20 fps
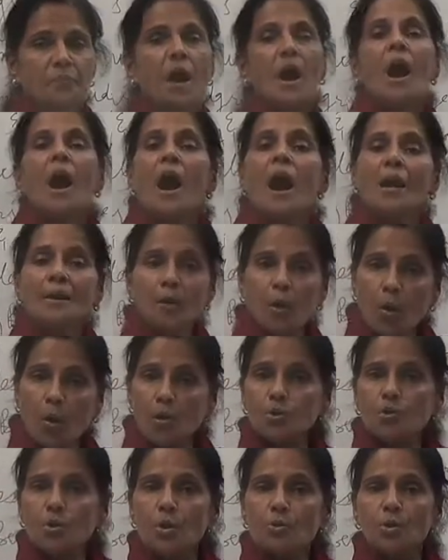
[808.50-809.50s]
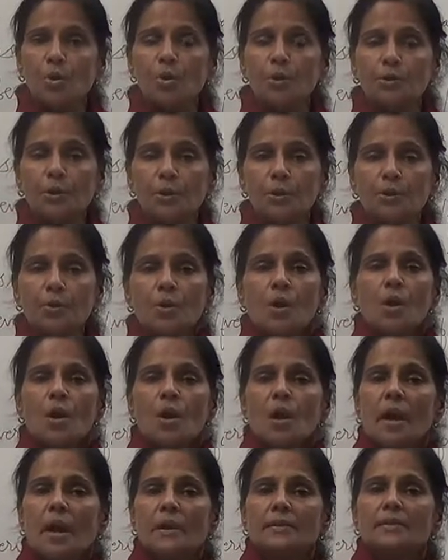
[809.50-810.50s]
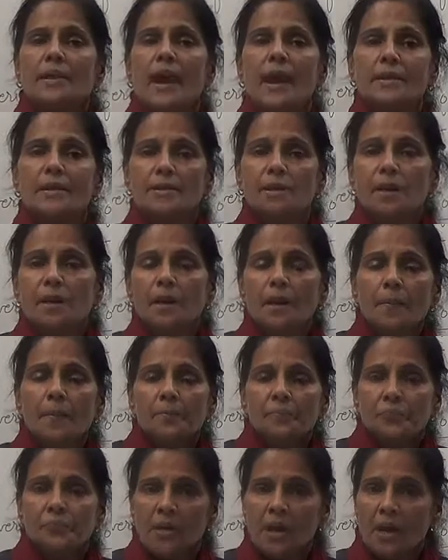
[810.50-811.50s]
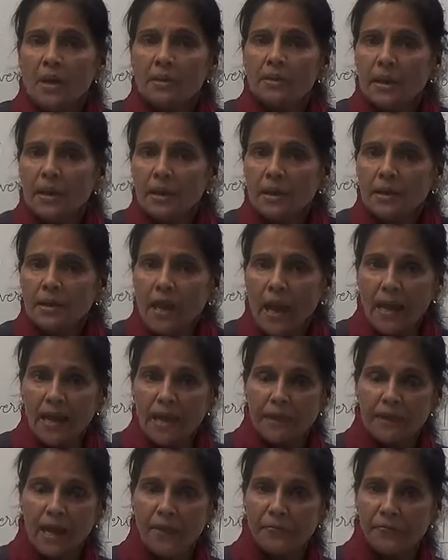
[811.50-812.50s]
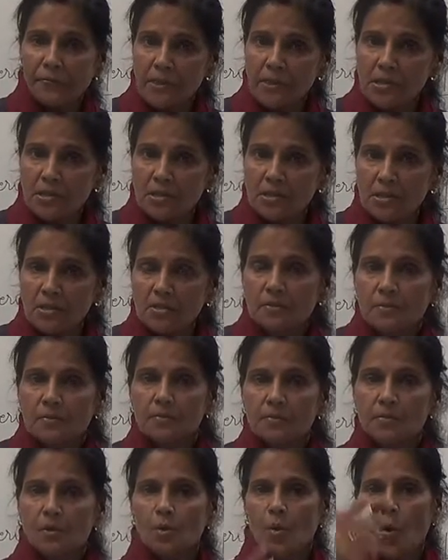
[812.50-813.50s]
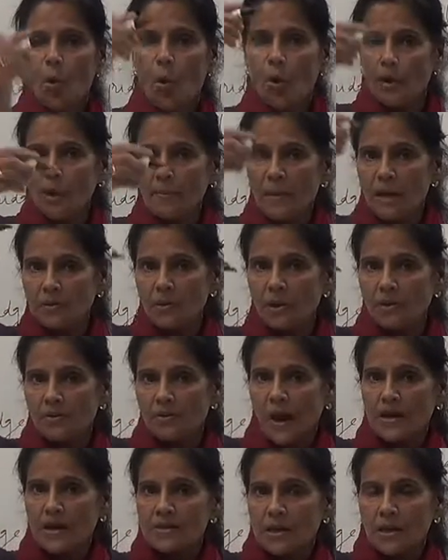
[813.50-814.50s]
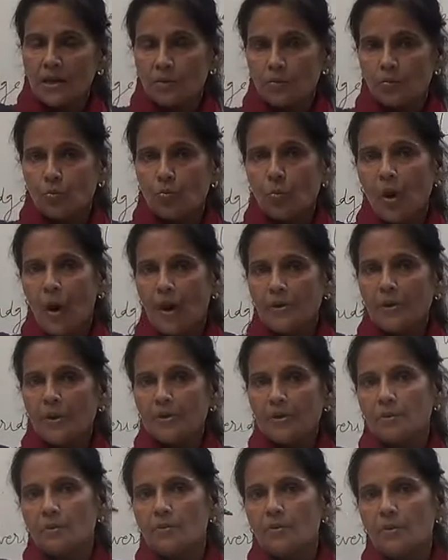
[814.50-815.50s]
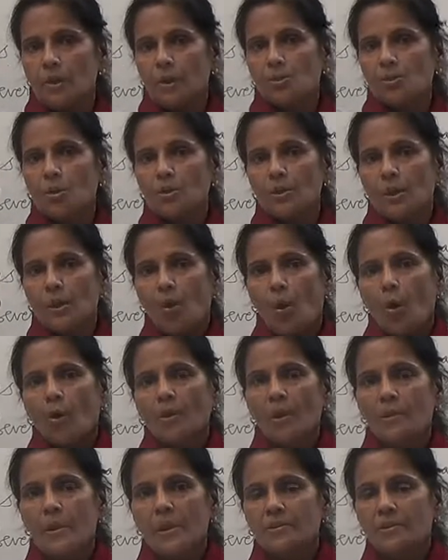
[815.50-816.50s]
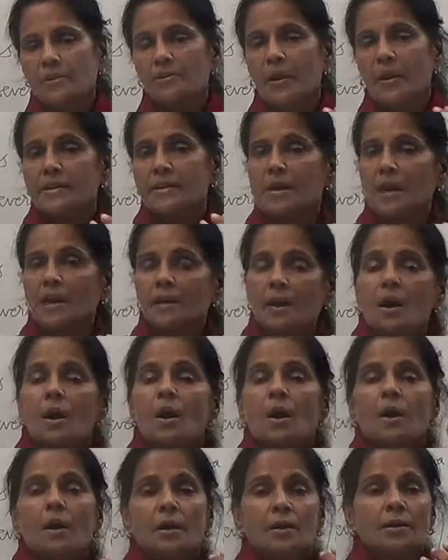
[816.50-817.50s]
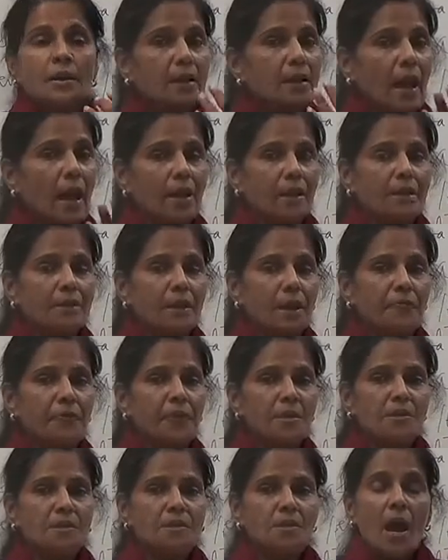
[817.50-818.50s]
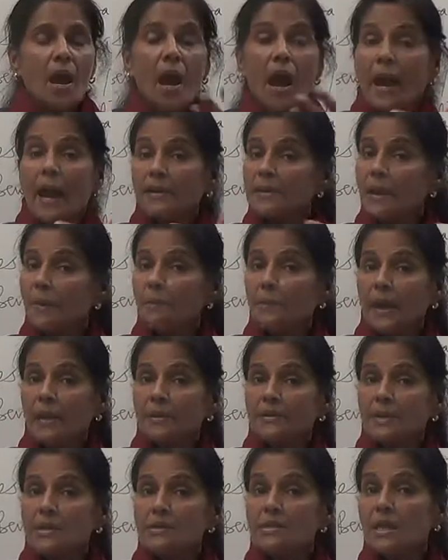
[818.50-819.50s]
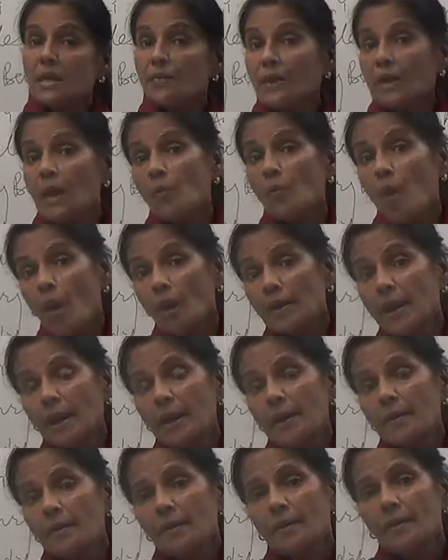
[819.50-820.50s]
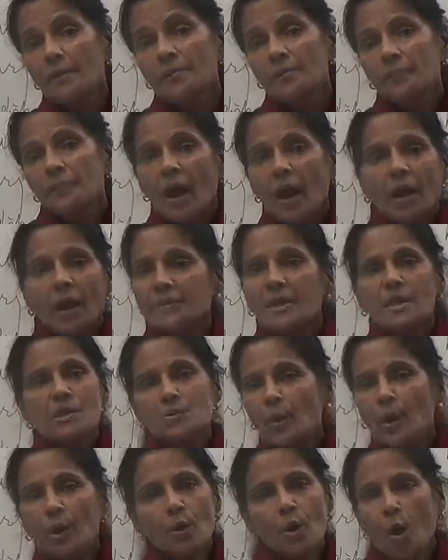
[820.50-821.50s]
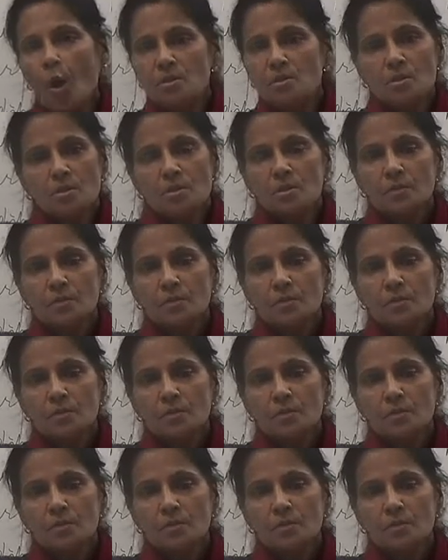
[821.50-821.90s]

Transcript: I also told you that the calligraphist, the ornamental writing, whoever wrote in ornamental writing, the calligraphists and the painters, they were awarded. Others were not.